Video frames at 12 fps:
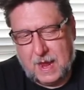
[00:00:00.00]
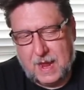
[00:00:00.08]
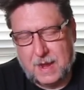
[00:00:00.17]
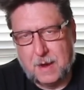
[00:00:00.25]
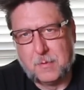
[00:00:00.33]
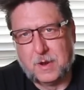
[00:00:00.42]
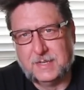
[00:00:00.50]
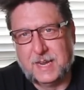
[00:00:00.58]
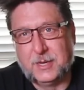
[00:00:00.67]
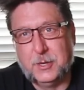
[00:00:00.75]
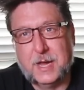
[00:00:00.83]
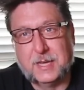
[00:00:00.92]
and I'm going to
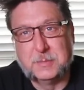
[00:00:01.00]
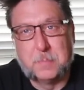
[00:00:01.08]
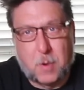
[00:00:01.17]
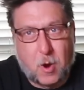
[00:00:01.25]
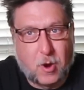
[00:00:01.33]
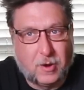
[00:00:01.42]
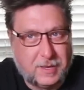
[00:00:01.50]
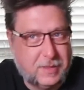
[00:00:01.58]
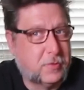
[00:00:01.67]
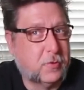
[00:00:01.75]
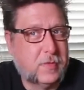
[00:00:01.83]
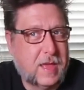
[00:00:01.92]
take you guys partly
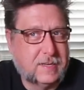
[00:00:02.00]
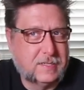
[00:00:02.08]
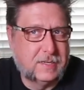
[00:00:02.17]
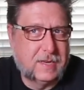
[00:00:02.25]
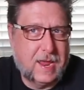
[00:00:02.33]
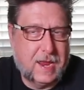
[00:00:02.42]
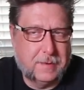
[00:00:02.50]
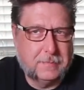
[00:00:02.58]
through that today.